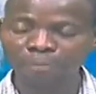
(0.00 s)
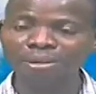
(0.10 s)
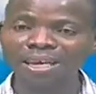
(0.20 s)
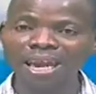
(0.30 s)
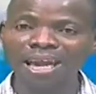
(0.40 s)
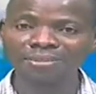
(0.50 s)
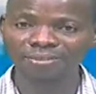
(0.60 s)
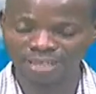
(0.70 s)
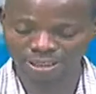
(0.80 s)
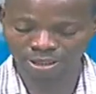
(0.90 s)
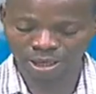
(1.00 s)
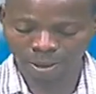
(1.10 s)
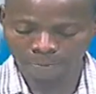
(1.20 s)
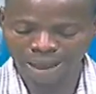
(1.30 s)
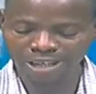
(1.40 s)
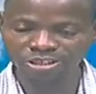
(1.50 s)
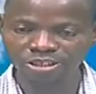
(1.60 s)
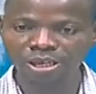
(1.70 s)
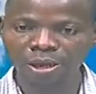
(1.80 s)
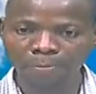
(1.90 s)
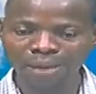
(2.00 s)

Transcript: BASH,